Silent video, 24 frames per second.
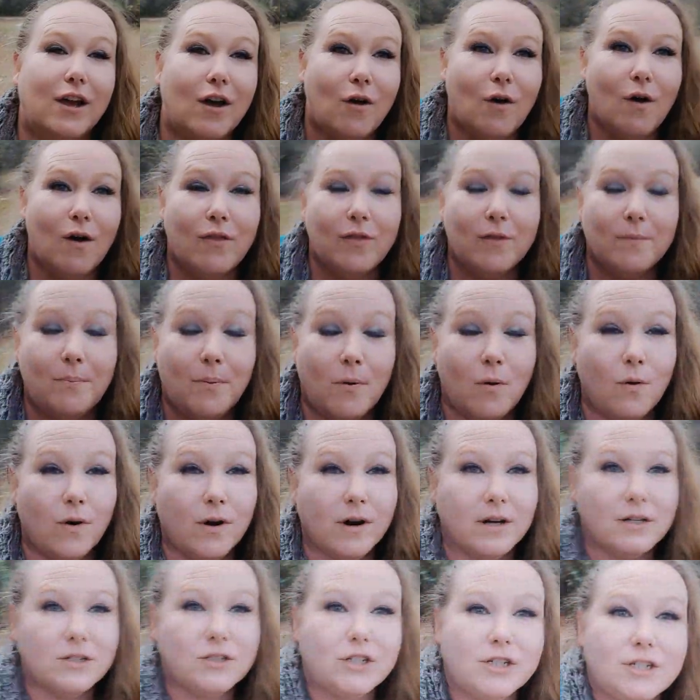to go on the
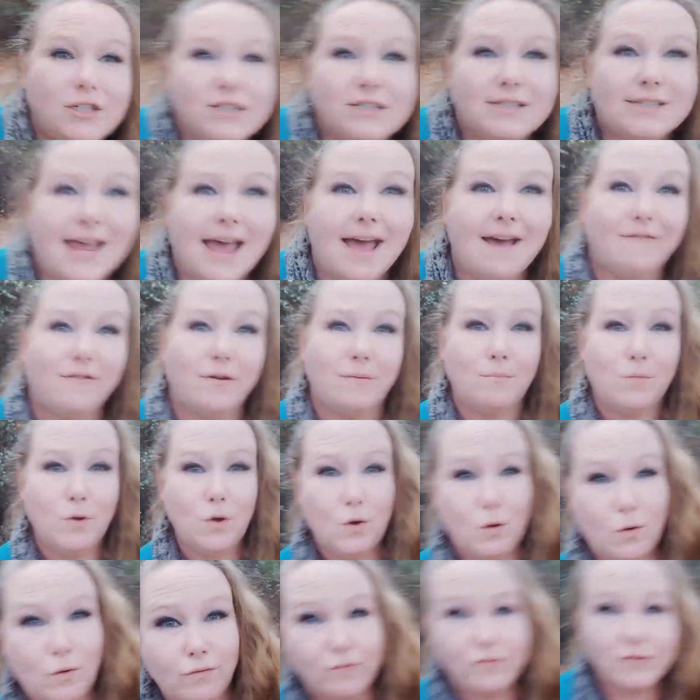porch. I just haven't
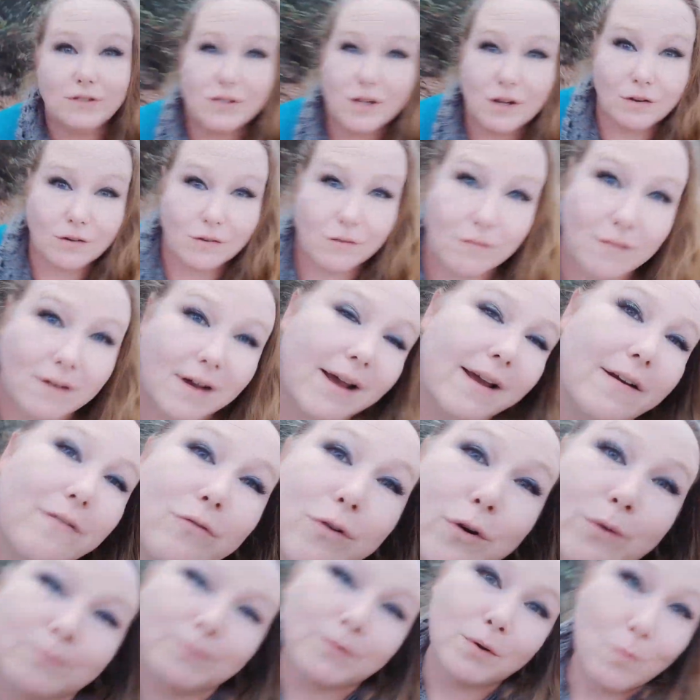moved, so I have
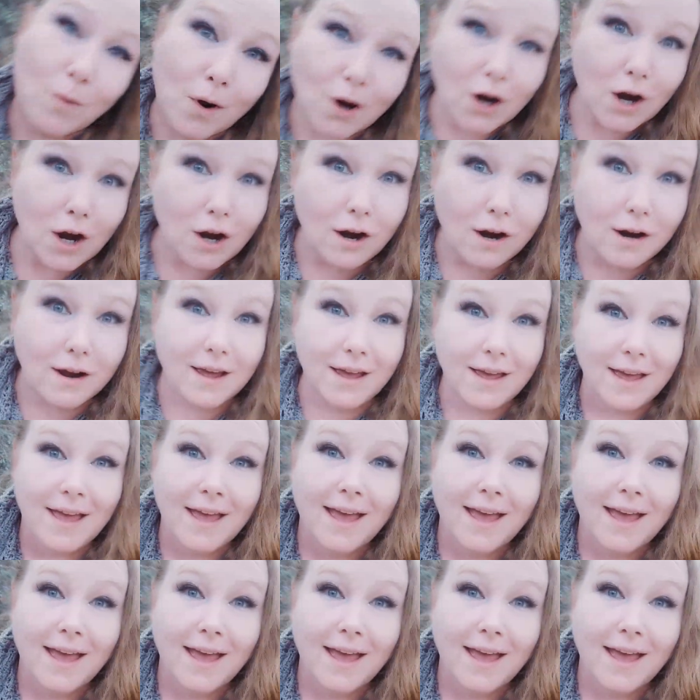room to work.